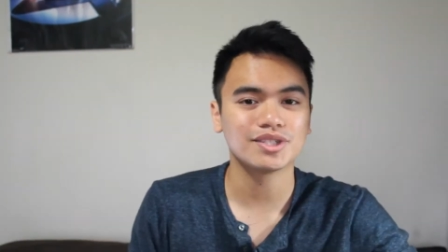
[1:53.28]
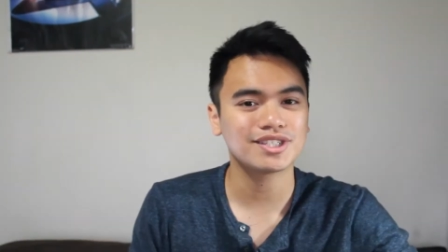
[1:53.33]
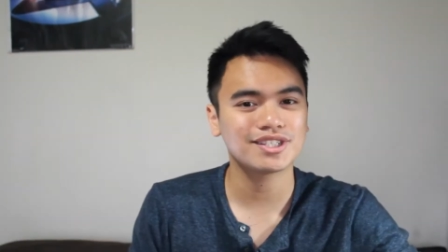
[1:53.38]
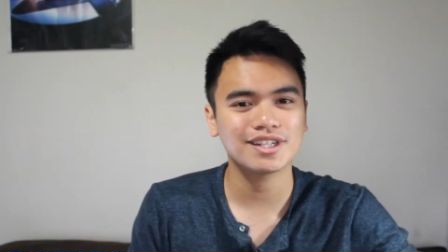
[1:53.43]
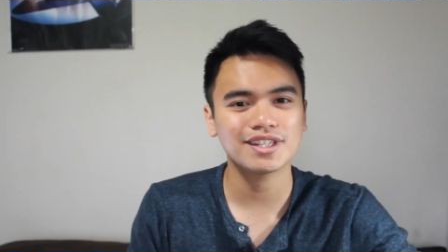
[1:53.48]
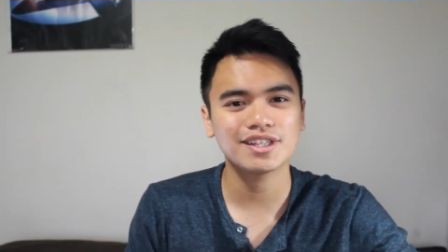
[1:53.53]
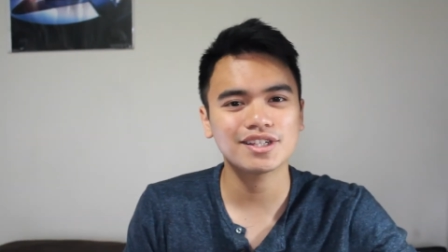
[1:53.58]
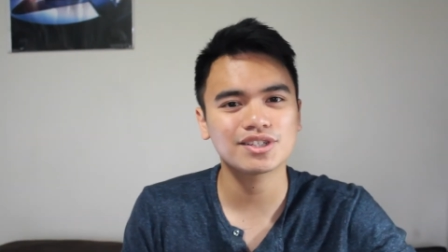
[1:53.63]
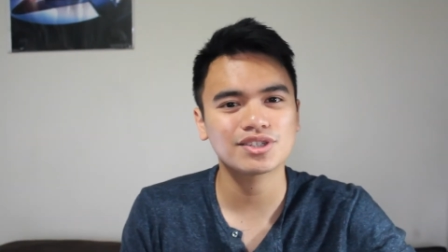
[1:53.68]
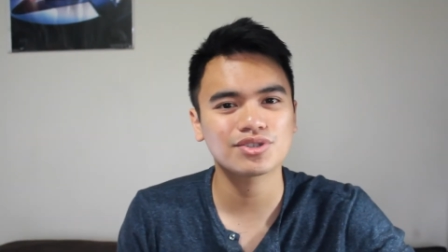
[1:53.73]
You
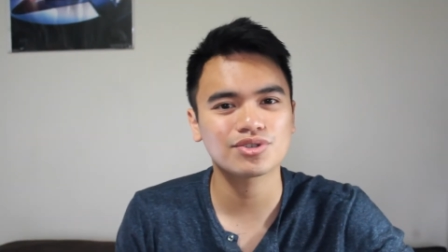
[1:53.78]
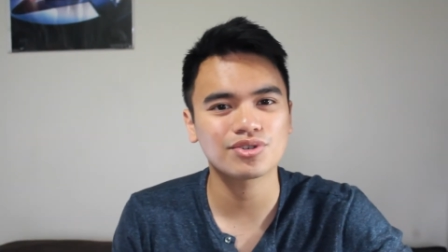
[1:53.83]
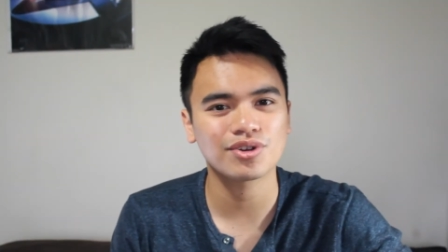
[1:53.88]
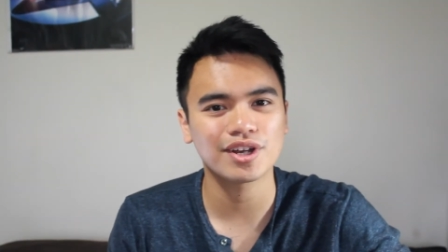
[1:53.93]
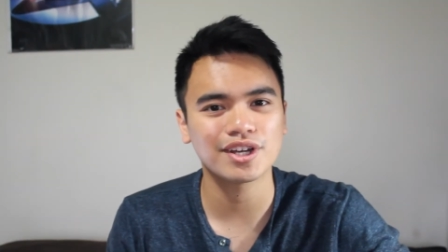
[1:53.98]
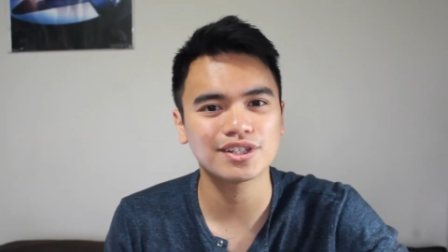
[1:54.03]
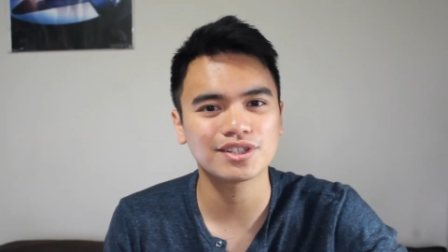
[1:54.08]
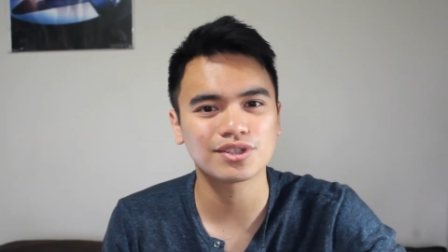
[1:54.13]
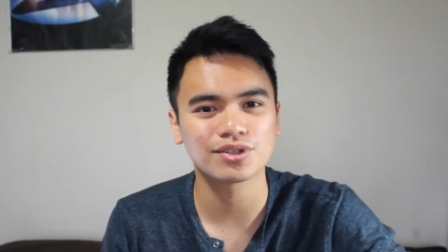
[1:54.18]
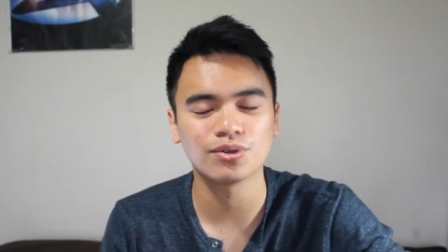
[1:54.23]
see these
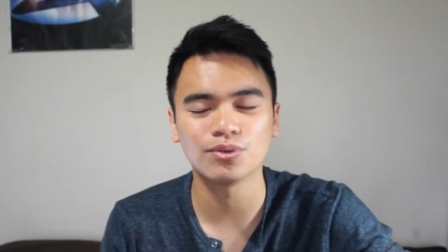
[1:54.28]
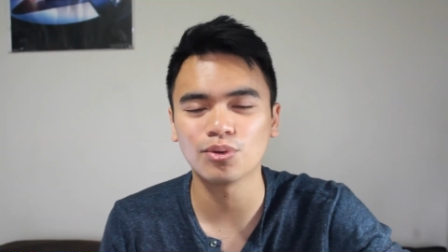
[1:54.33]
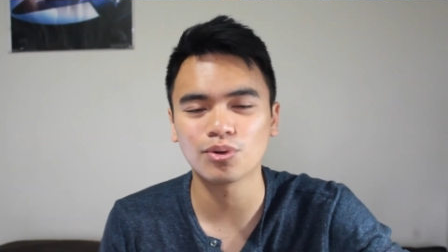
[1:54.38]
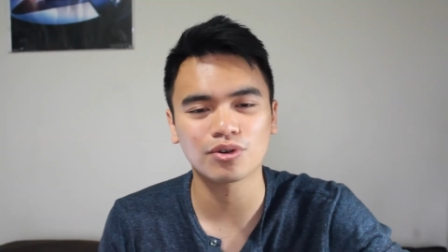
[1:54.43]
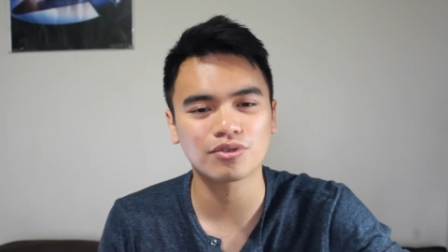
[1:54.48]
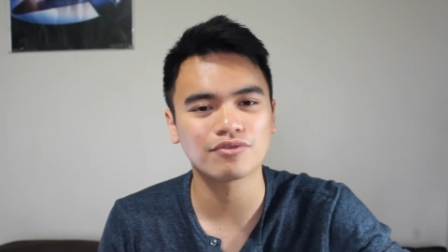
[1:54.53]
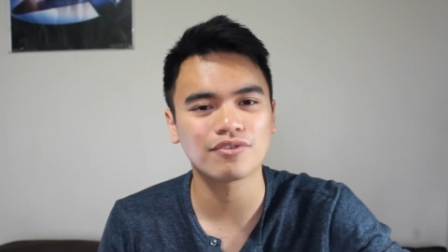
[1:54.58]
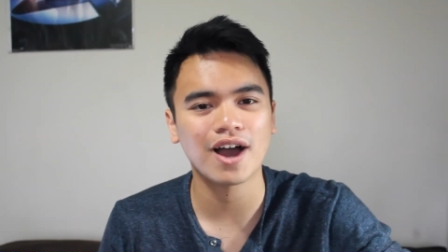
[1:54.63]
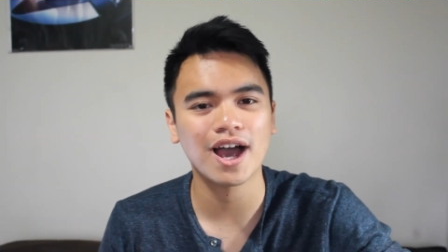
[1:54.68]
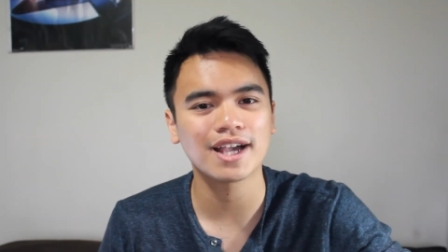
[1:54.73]
traits
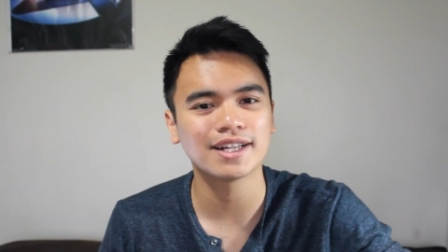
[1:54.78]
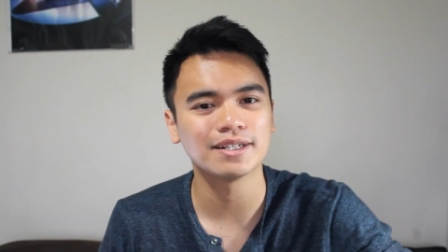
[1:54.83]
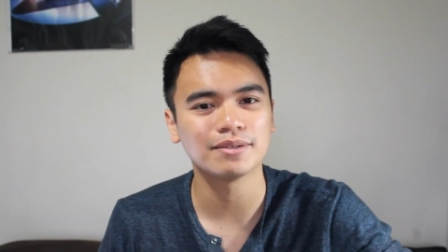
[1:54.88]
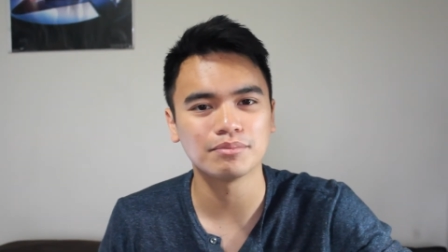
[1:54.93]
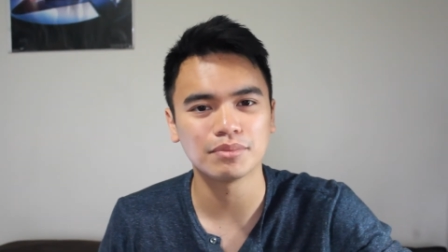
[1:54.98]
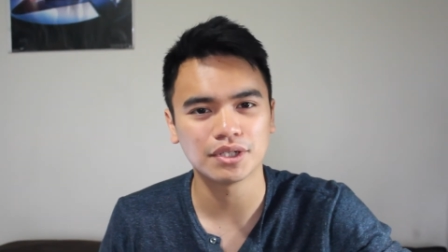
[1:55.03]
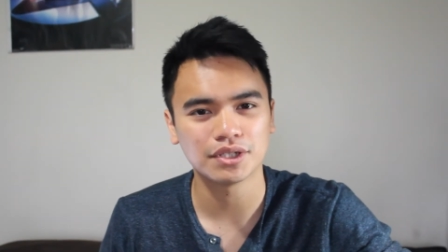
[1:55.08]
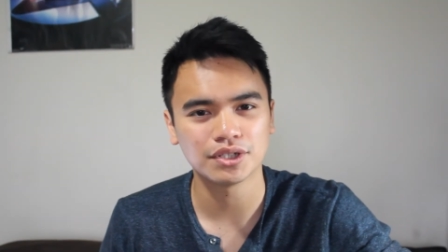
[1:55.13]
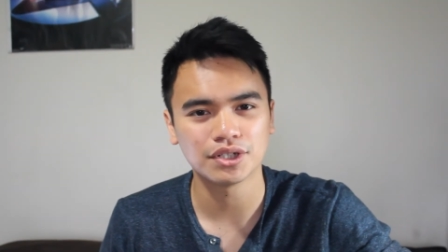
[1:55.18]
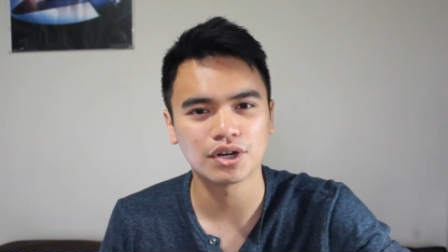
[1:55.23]
glorified in
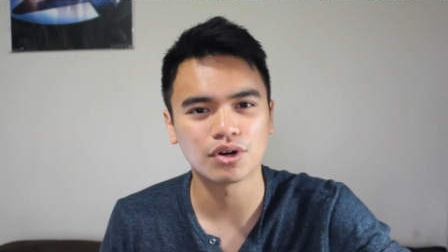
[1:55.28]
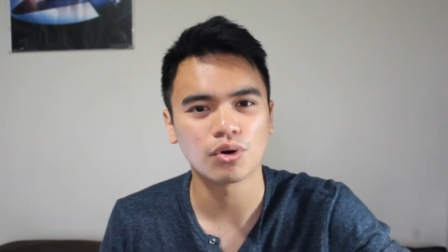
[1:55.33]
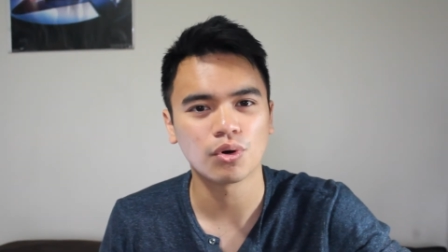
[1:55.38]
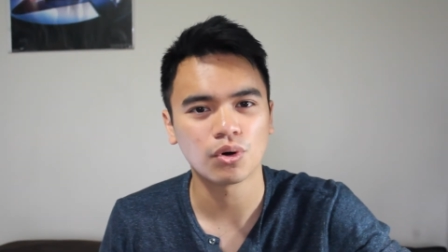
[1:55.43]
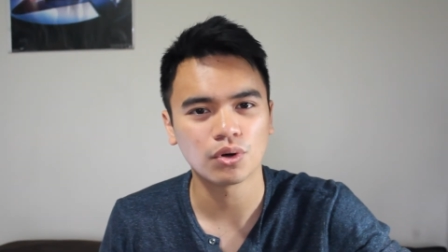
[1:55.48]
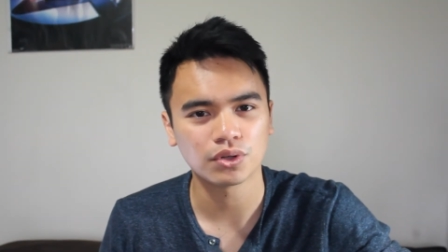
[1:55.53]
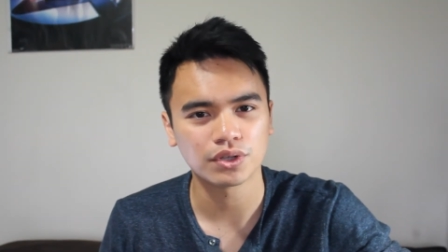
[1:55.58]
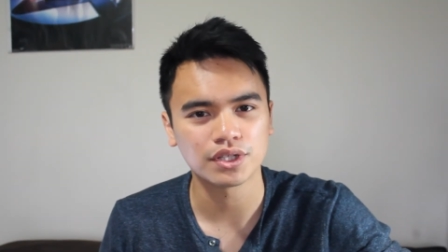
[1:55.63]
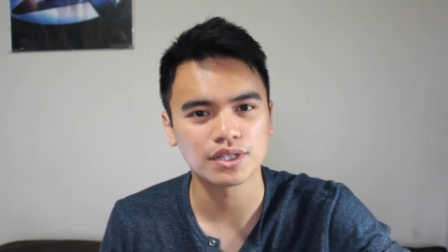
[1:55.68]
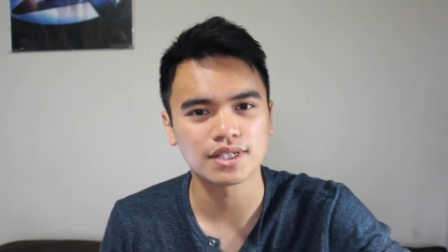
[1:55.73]
media
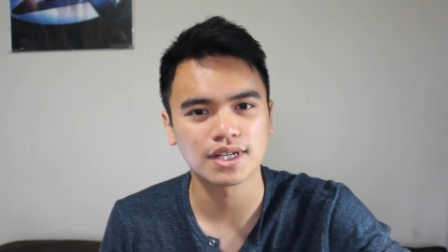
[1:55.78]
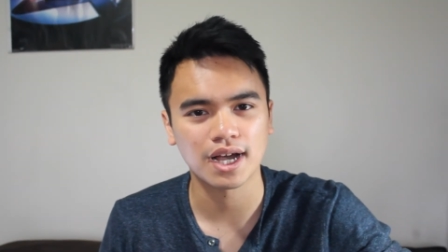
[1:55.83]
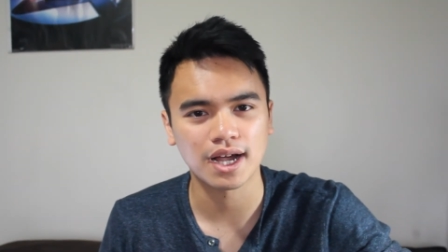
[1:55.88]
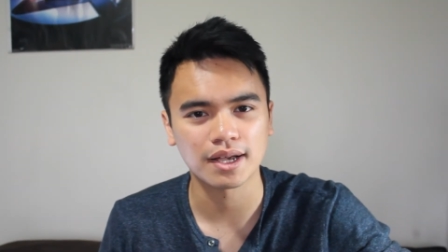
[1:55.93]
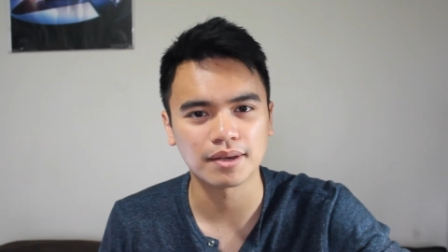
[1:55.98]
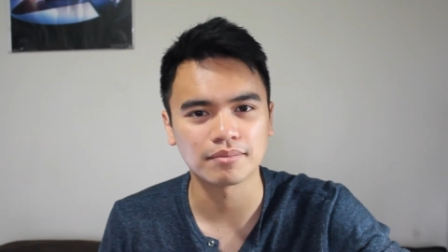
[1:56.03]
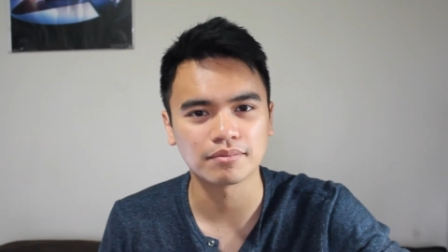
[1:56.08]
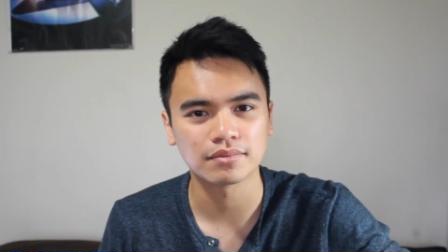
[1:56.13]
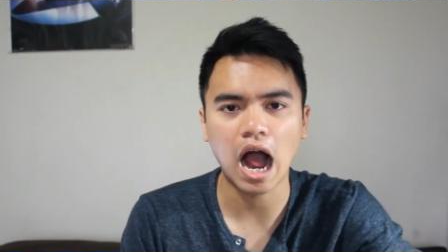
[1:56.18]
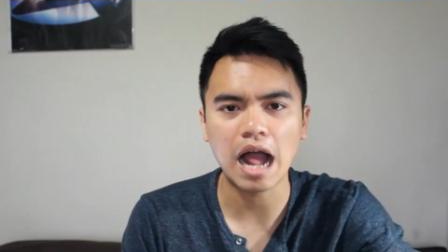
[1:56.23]
all the
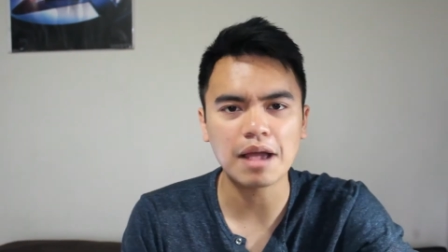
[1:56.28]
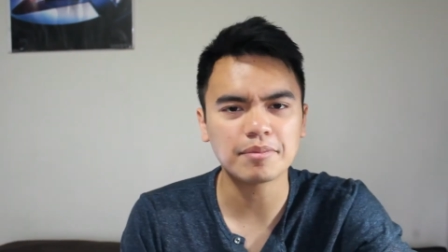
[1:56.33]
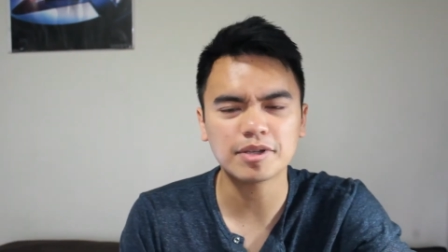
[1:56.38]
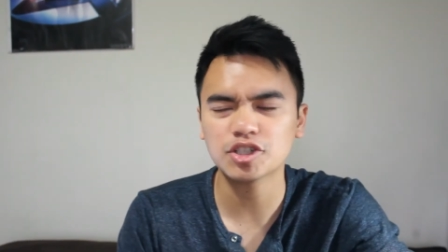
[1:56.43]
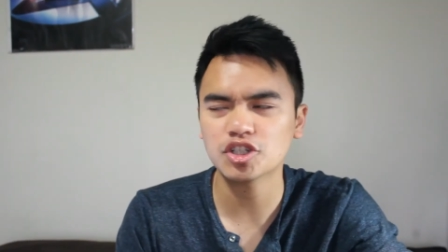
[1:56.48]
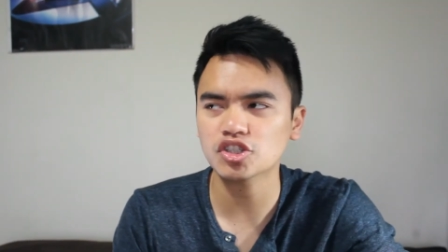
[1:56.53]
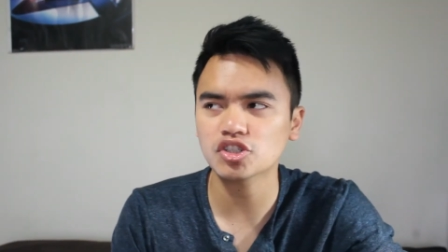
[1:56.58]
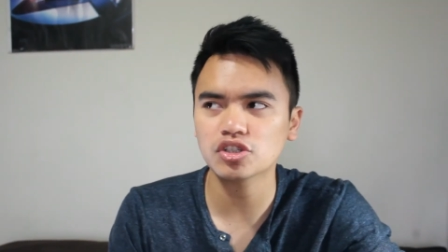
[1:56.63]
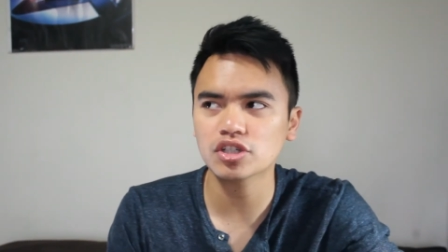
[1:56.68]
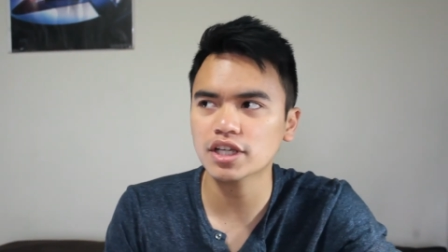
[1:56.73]
time. I mean,
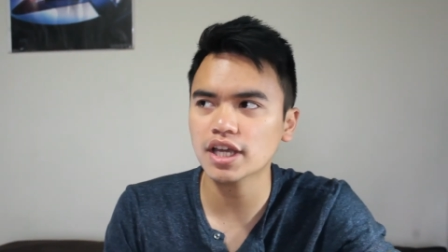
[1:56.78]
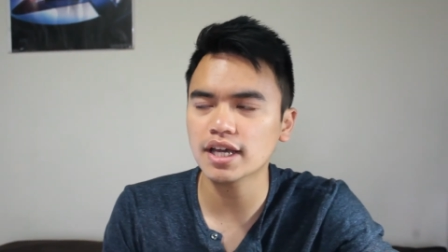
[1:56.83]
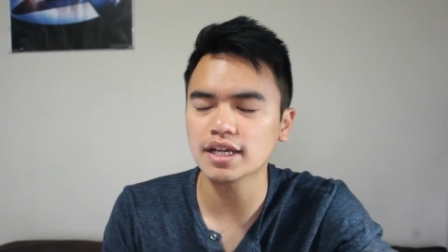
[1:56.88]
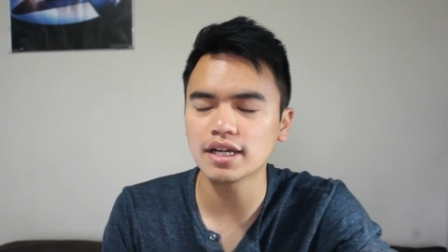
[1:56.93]
just look